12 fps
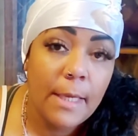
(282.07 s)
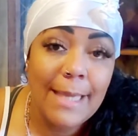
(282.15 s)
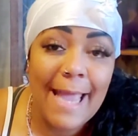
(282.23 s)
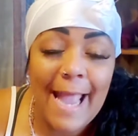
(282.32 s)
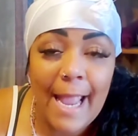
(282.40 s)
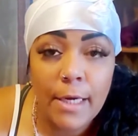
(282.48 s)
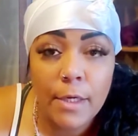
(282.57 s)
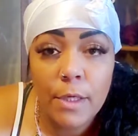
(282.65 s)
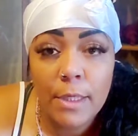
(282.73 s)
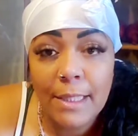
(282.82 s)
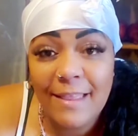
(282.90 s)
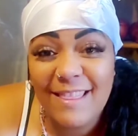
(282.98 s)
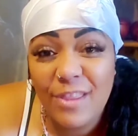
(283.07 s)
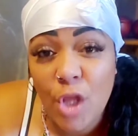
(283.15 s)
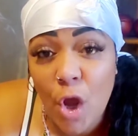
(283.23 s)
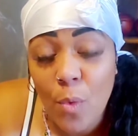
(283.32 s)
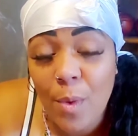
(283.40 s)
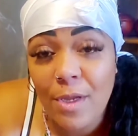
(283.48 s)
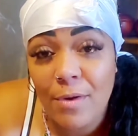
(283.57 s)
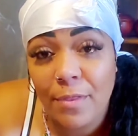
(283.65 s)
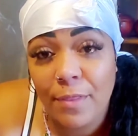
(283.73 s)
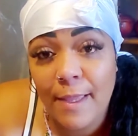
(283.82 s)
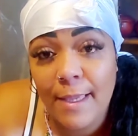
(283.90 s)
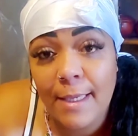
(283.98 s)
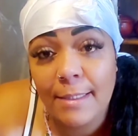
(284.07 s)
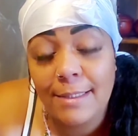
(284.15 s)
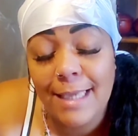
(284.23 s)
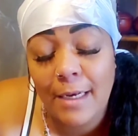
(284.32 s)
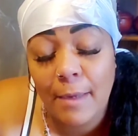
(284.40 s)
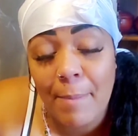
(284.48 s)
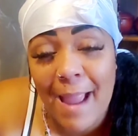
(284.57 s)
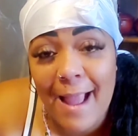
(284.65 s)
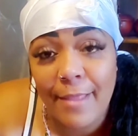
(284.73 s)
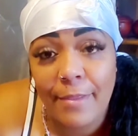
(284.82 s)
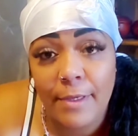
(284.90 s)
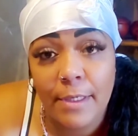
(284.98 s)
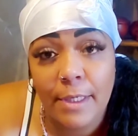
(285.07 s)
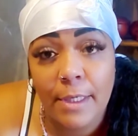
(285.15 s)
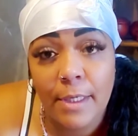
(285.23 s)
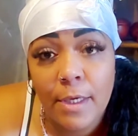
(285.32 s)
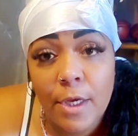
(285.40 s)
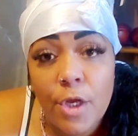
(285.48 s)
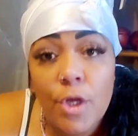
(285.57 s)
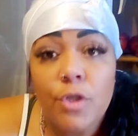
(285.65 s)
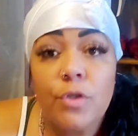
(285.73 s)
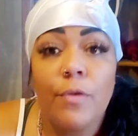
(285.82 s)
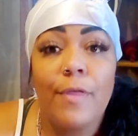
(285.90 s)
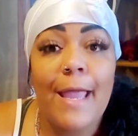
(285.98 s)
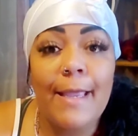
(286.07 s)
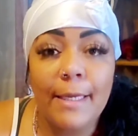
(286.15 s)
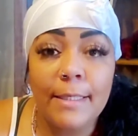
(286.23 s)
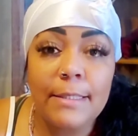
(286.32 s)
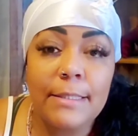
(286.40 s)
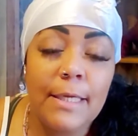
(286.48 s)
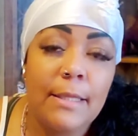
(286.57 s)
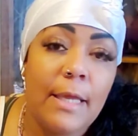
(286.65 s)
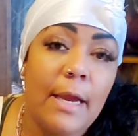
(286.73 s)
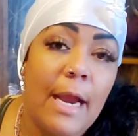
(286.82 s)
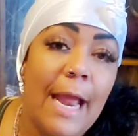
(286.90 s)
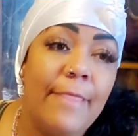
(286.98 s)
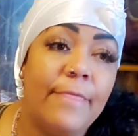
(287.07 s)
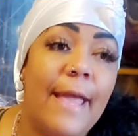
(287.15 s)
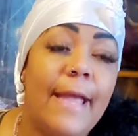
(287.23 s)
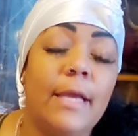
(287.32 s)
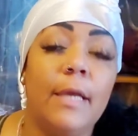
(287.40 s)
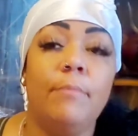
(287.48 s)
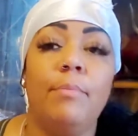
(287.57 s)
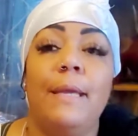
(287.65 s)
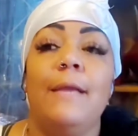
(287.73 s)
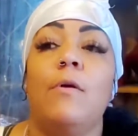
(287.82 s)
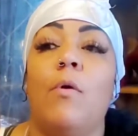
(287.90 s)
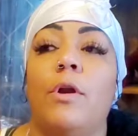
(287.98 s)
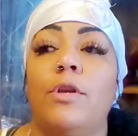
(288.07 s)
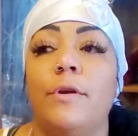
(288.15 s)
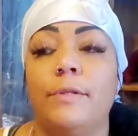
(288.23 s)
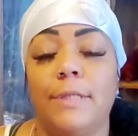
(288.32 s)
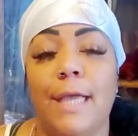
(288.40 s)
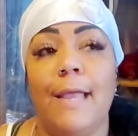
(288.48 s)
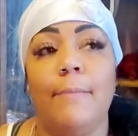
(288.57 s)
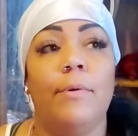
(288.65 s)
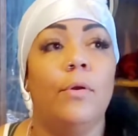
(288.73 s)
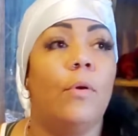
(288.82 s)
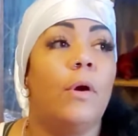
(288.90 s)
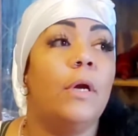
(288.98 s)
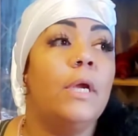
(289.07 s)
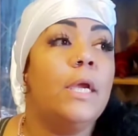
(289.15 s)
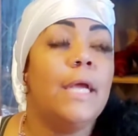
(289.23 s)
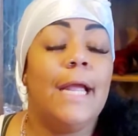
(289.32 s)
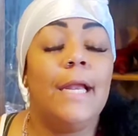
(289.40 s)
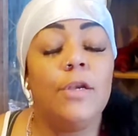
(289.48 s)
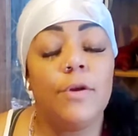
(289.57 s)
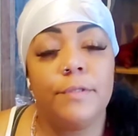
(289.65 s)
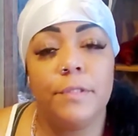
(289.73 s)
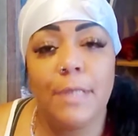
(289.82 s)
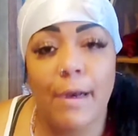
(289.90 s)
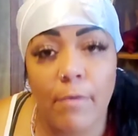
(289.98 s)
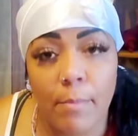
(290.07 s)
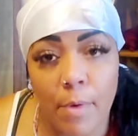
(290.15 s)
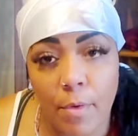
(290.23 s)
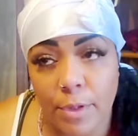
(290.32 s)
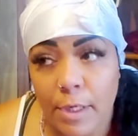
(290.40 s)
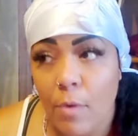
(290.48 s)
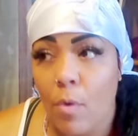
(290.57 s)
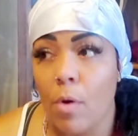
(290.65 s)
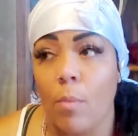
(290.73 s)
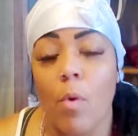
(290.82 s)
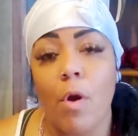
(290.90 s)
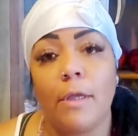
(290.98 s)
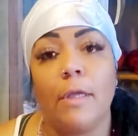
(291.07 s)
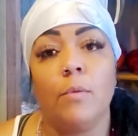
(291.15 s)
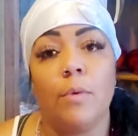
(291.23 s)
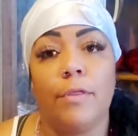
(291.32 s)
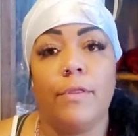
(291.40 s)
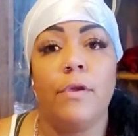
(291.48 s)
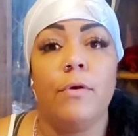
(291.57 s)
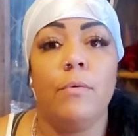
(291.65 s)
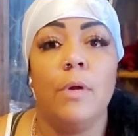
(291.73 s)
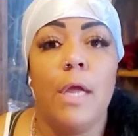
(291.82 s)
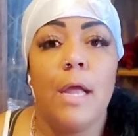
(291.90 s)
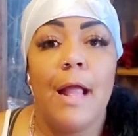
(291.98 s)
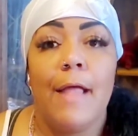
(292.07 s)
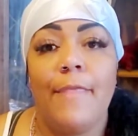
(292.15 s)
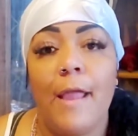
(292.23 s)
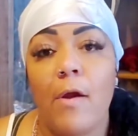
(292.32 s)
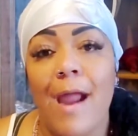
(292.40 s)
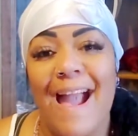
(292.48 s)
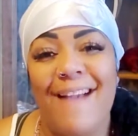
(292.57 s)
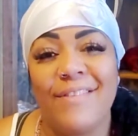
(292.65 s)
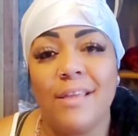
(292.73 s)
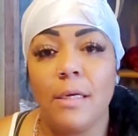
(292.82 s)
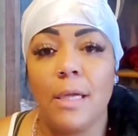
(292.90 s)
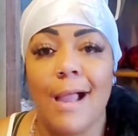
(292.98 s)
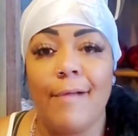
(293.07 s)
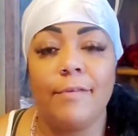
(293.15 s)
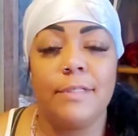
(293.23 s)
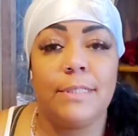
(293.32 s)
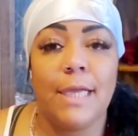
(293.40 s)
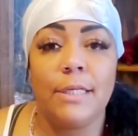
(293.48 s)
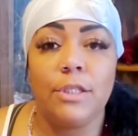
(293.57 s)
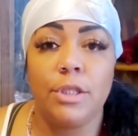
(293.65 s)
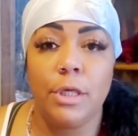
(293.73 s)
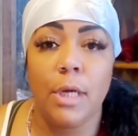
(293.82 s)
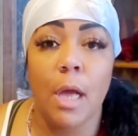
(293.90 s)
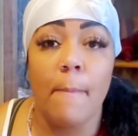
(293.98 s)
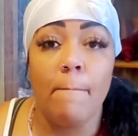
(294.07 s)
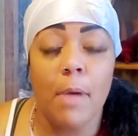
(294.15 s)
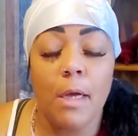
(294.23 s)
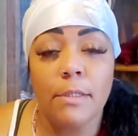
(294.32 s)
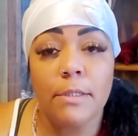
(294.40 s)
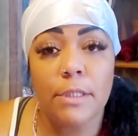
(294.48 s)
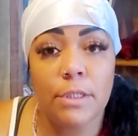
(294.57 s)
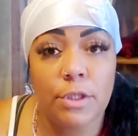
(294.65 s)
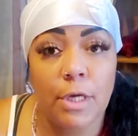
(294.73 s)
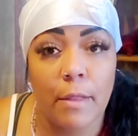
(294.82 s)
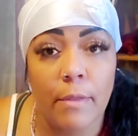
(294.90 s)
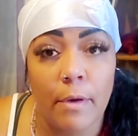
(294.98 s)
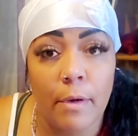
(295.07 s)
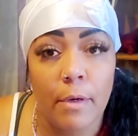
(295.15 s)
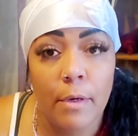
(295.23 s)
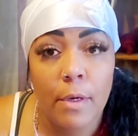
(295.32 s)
can know what you're thinking telepathically. So they can sit there and they can be on your table or in your ceremony or walking with you. They are having a conversation amongst each other